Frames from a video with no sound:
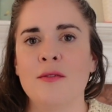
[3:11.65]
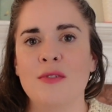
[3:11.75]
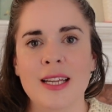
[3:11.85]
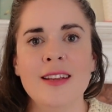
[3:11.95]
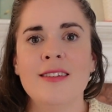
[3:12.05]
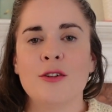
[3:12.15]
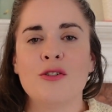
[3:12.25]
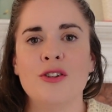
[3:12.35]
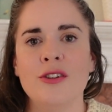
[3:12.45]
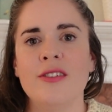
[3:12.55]
released on
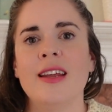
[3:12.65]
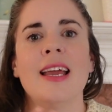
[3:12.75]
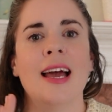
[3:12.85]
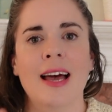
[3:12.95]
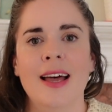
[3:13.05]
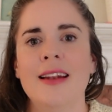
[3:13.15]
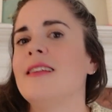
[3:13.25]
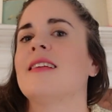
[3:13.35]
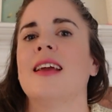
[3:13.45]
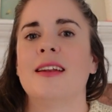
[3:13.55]
Tuesday
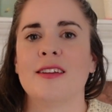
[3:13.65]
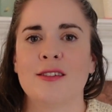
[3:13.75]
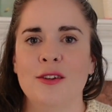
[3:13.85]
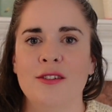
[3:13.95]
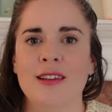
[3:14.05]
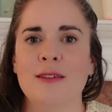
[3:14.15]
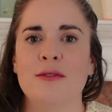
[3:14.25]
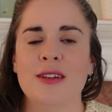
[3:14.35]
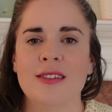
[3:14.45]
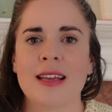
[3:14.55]
and get an exclusive
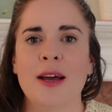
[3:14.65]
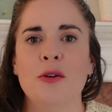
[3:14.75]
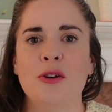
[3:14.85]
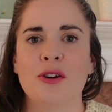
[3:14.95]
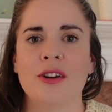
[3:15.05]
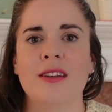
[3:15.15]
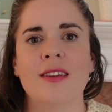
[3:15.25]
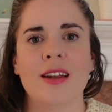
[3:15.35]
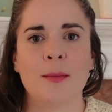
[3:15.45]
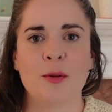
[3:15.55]
discount, you can
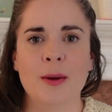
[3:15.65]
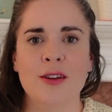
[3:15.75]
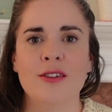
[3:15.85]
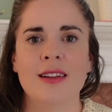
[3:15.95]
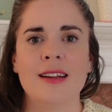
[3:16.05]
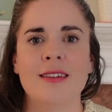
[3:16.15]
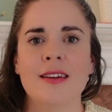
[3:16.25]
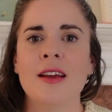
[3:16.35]
sign up to my newsletter.